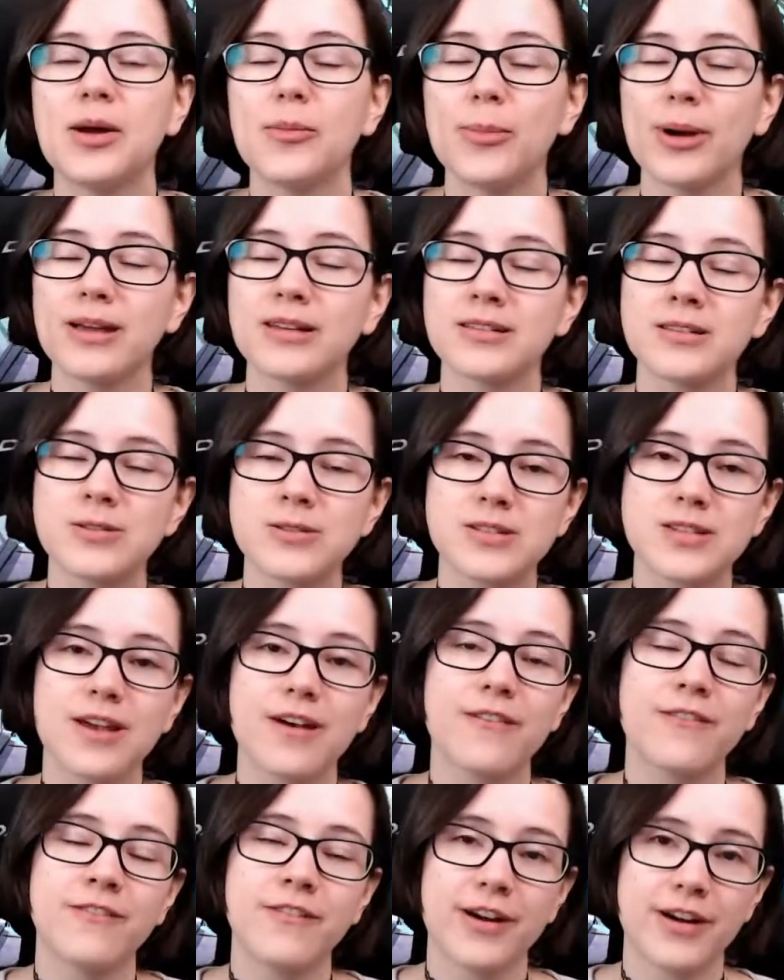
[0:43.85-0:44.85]
But it looks
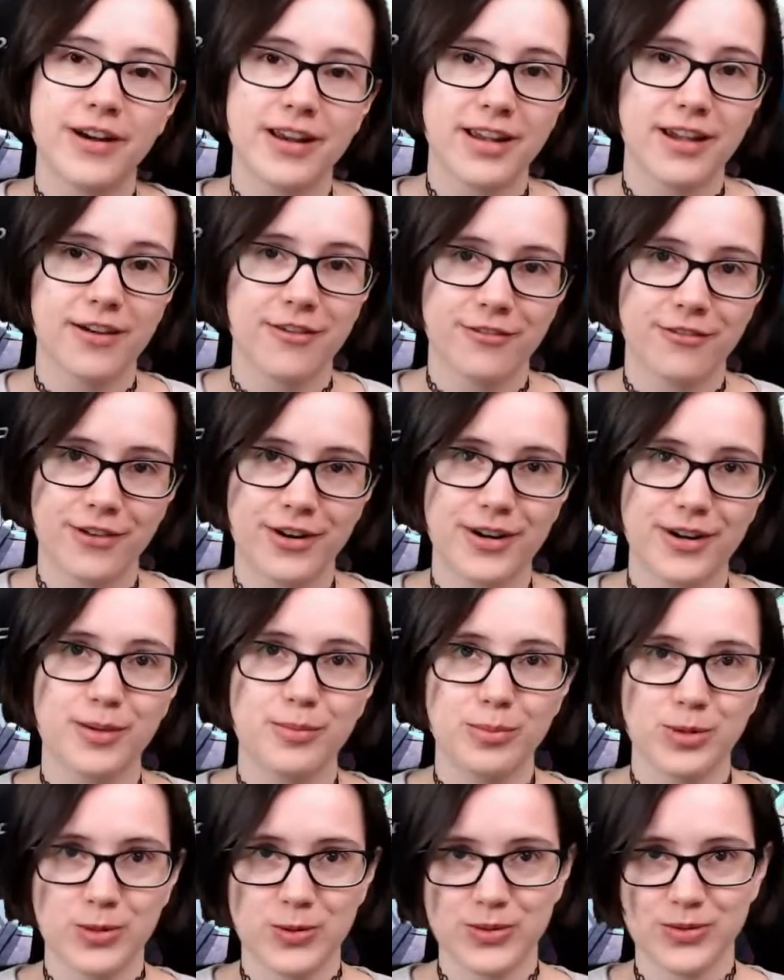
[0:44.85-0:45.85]
very
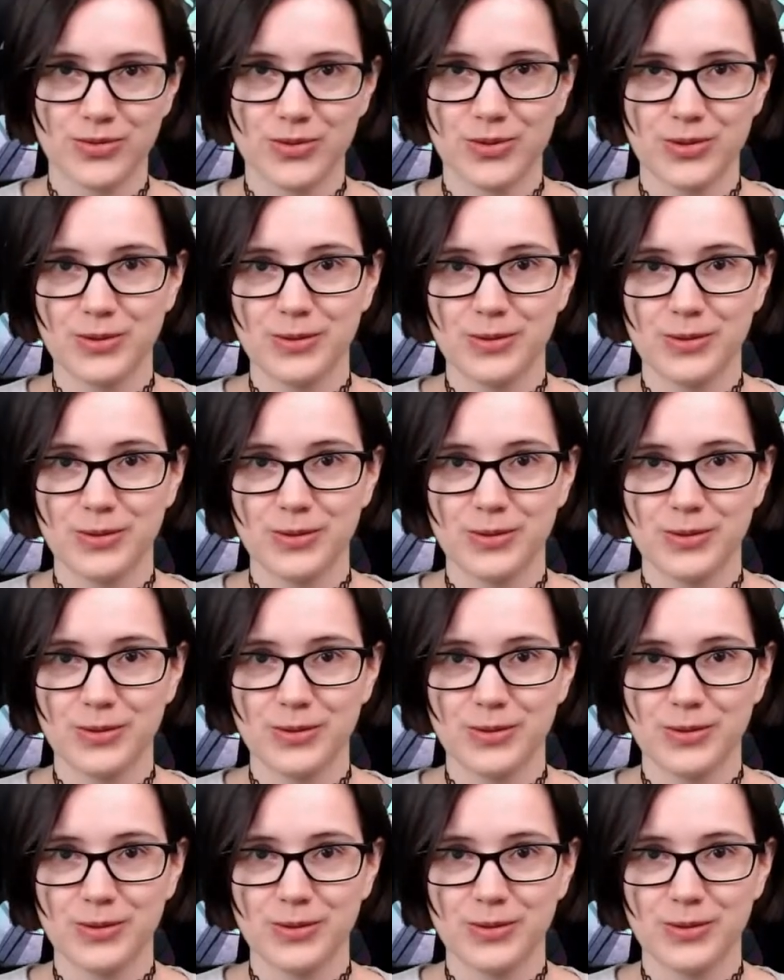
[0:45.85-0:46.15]
beautiful.